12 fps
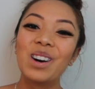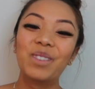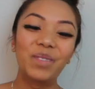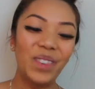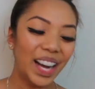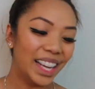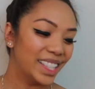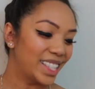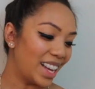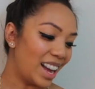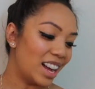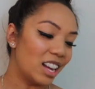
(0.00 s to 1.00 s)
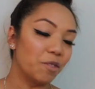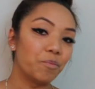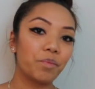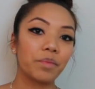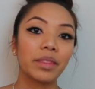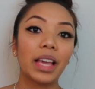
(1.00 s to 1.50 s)
but
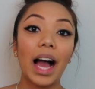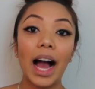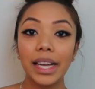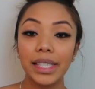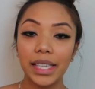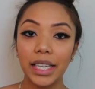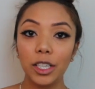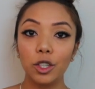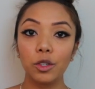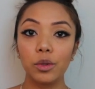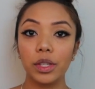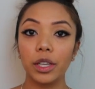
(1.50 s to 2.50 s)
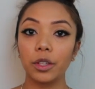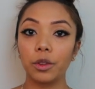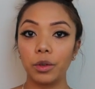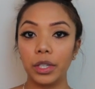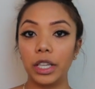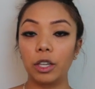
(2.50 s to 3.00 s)
I did use their
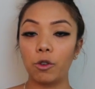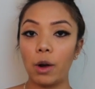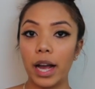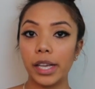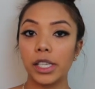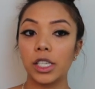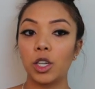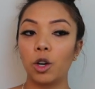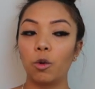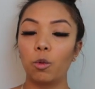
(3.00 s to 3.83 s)
3D Crest